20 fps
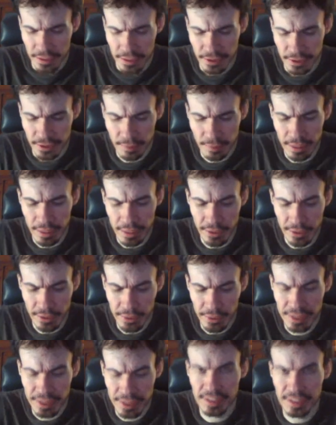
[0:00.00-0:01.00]
Some are
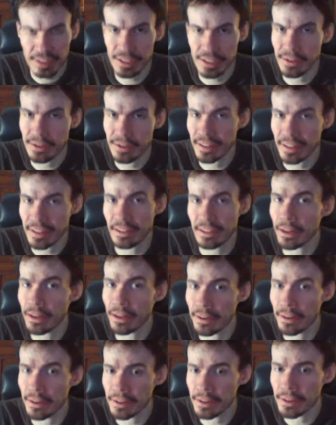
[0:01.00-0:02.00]
riskier than
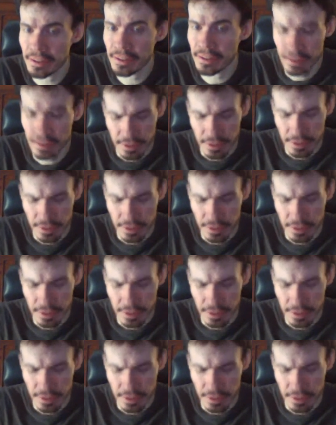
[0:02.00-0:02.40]
others.